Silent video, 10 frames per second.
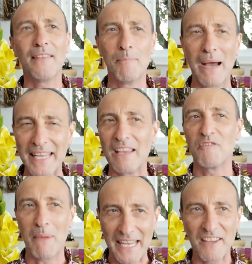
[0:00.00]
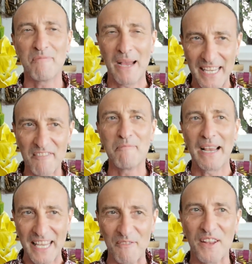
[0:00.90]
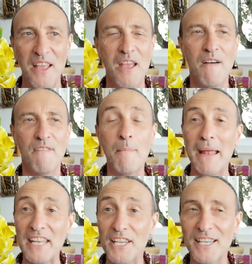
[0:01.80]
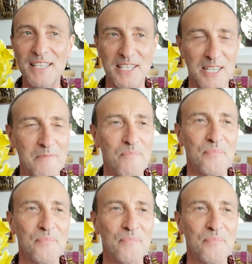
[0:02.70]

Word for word: They're my gift, my gift, my gift, my gift for many years.